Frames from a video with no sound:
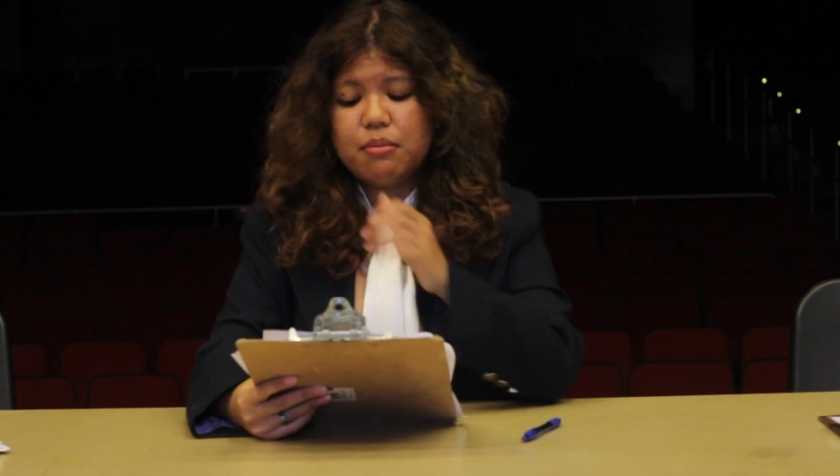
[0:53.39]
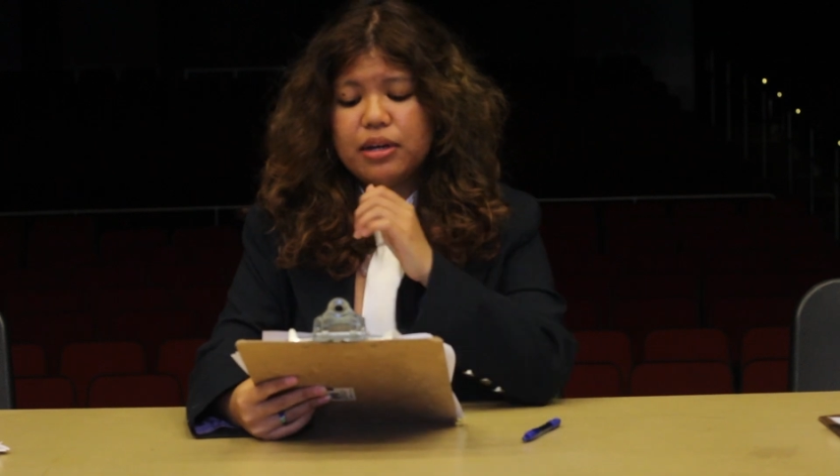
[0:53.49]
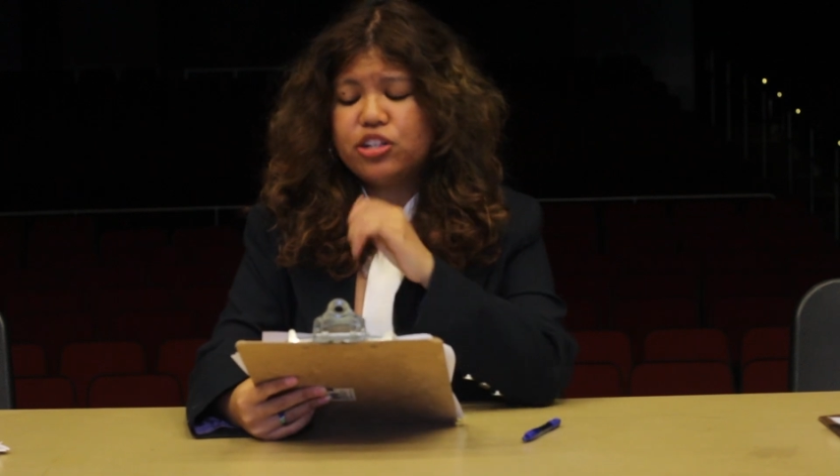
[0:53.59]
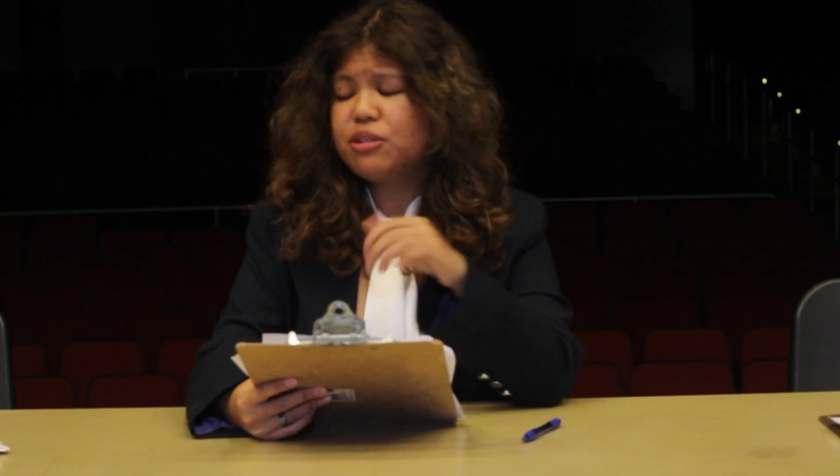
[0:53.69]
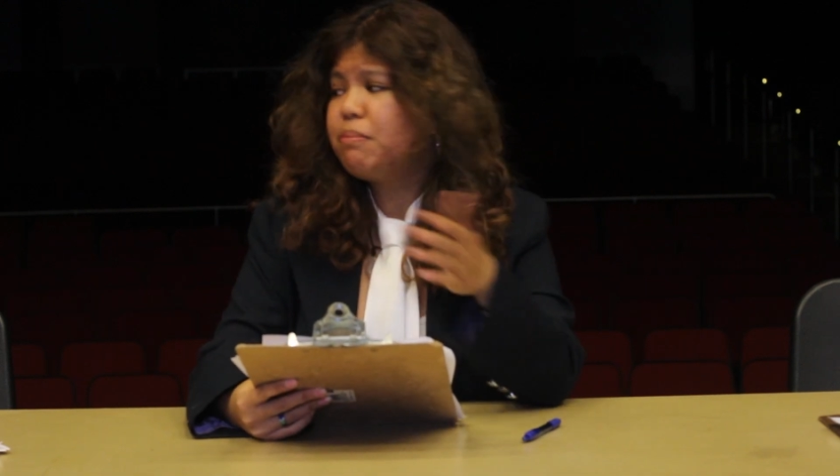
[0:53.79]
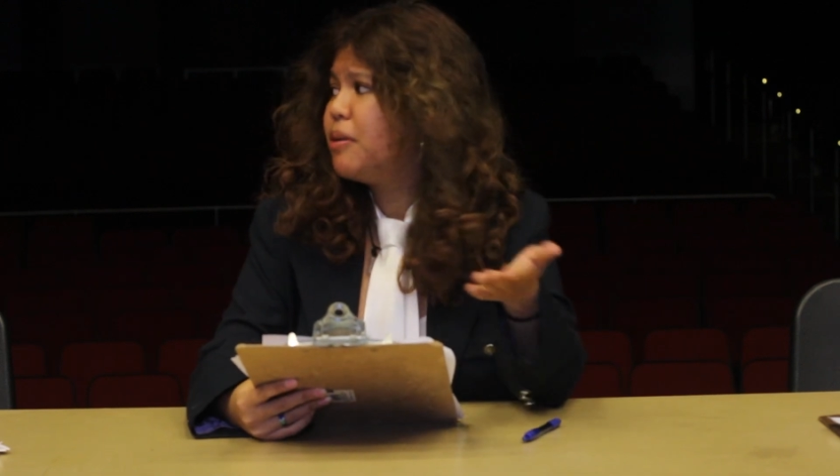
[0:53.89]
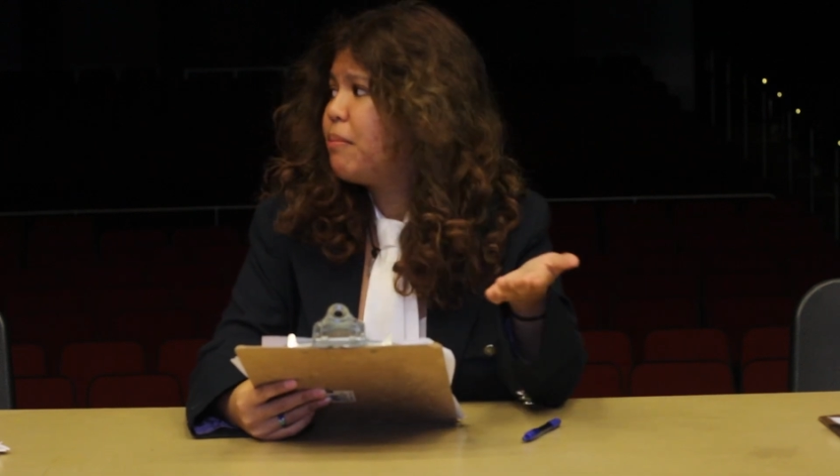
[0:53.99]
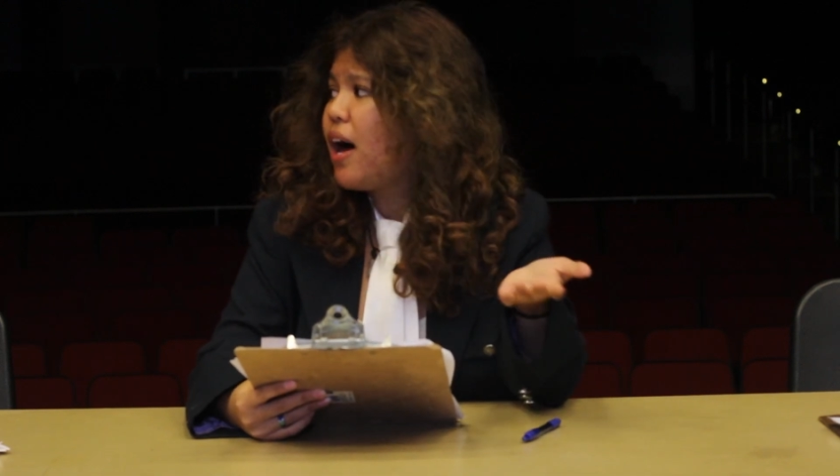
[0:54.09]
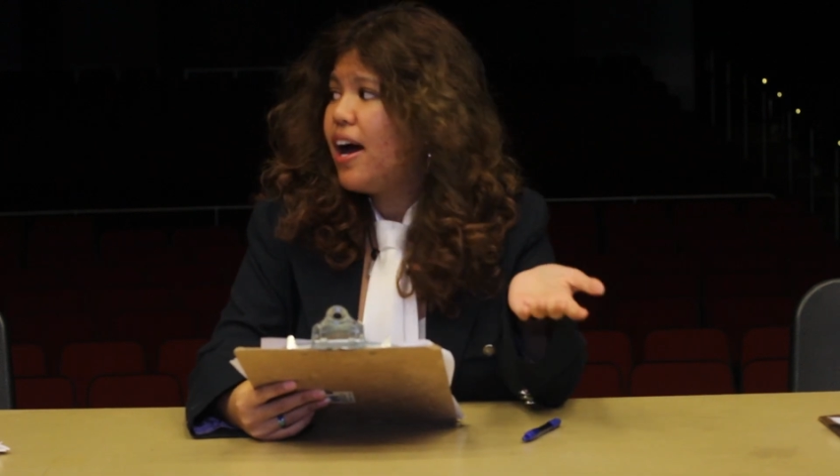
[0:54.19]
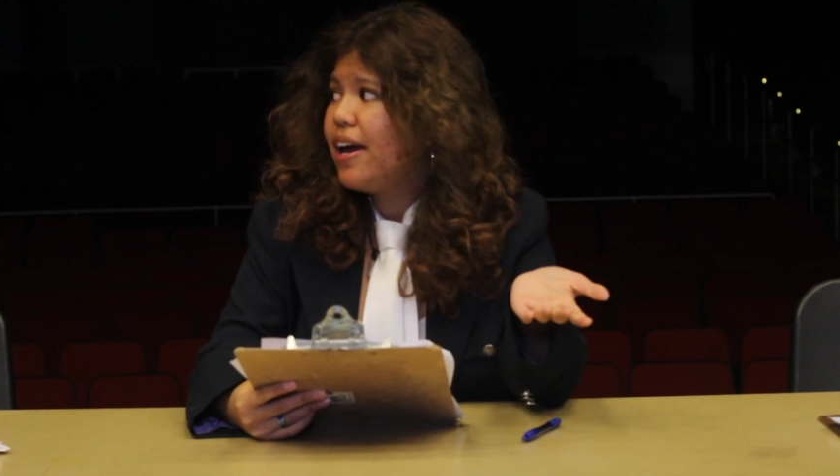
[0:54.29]
McDriplip,
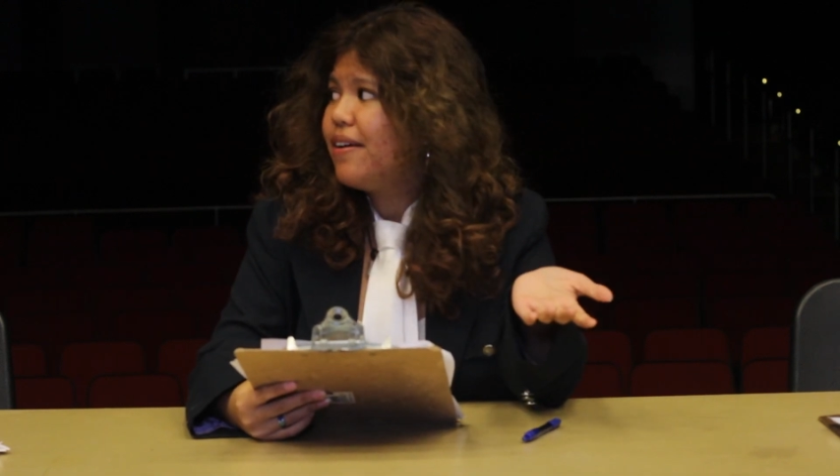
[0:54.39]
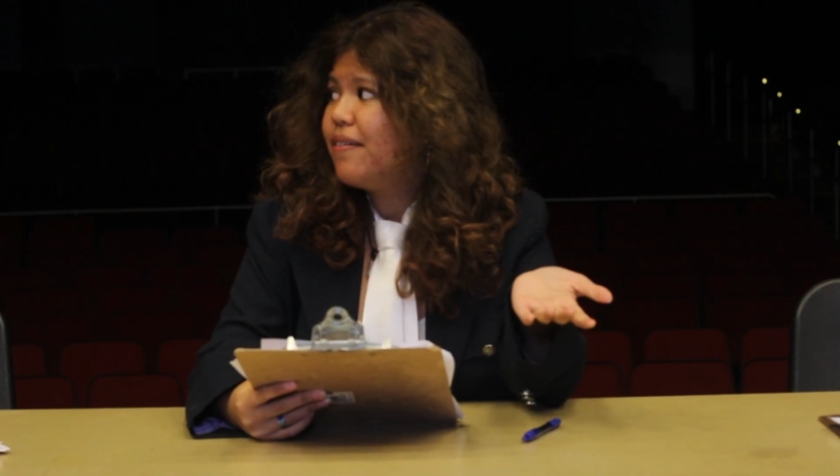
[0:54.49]
I...